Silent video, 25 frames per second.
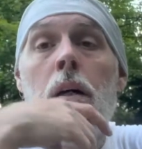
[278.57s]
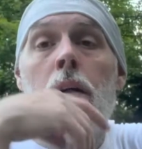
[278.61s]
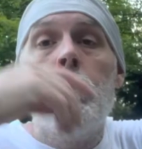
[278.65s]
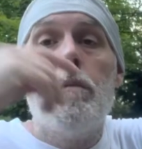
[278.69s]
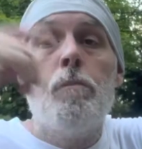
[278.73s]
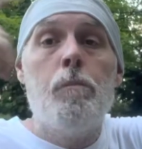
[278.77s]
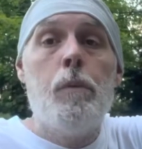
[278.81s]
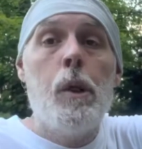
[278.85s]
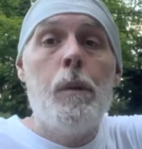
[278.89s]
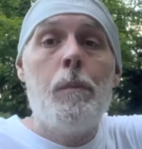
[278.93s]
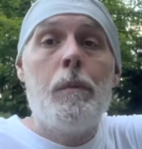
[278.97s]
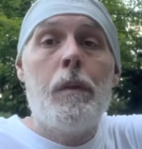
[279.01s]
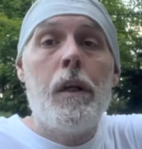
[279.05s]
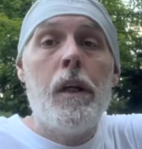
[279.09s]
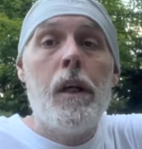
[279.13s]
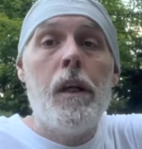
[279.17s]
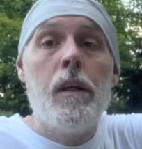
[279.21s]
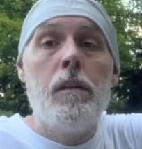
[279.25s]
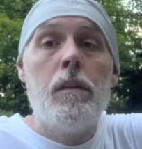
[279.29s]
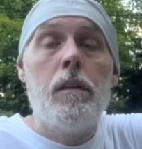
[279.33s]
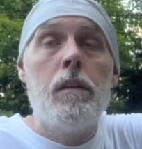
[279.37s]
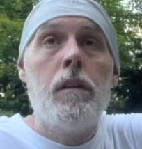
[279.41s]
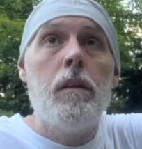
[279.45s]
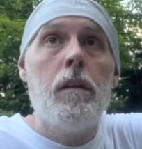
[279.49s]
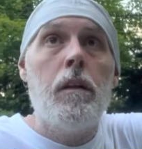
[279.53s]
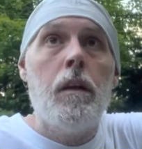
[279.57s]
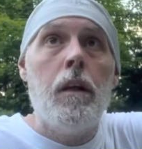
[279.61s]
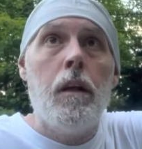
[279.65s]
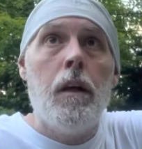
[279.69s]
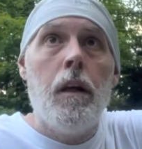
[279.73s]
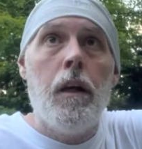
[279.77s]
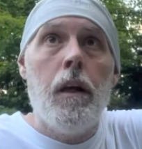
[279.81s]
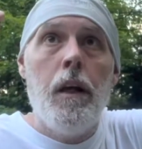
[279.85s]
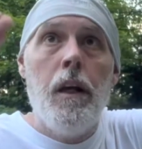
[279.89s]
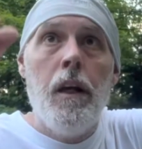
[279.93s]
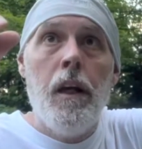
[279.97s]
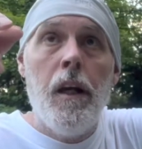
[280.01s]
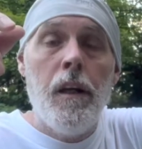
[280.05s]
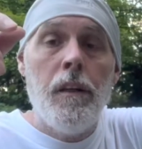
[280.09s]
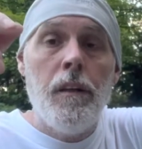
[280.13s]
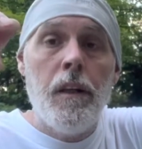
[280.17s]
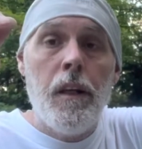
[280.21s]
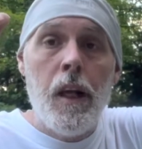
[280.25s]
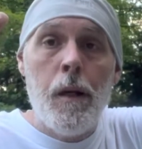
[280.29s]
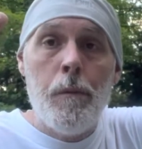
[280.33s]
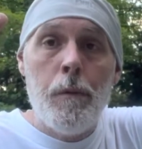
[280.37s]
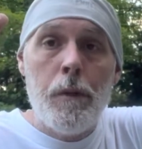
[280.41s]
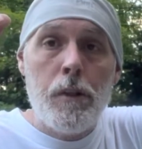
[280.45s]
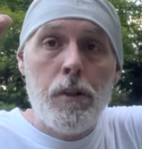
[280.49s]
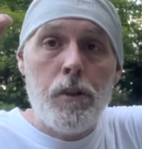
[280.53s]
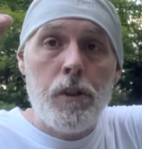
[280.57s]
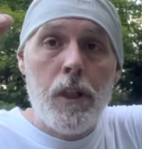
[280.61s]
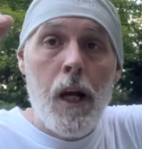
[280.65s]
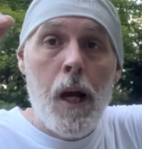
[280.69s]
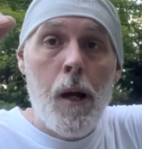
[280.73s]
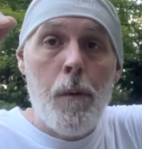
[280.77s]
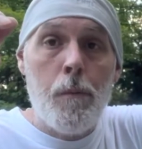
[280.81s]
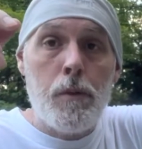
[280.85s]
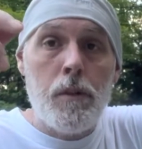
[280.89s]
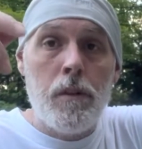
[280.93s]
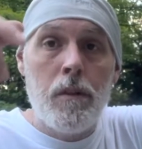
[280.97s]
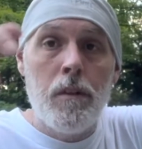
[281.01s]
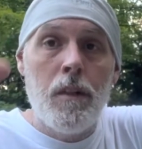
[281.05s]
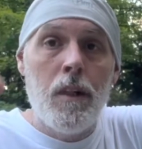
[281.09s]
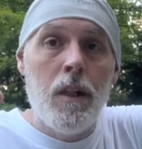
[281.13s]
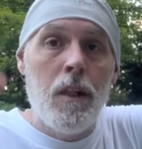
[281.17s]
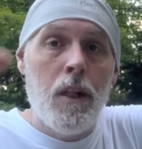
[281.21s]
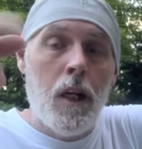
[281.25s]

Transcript: Poop kit and the hammock straps.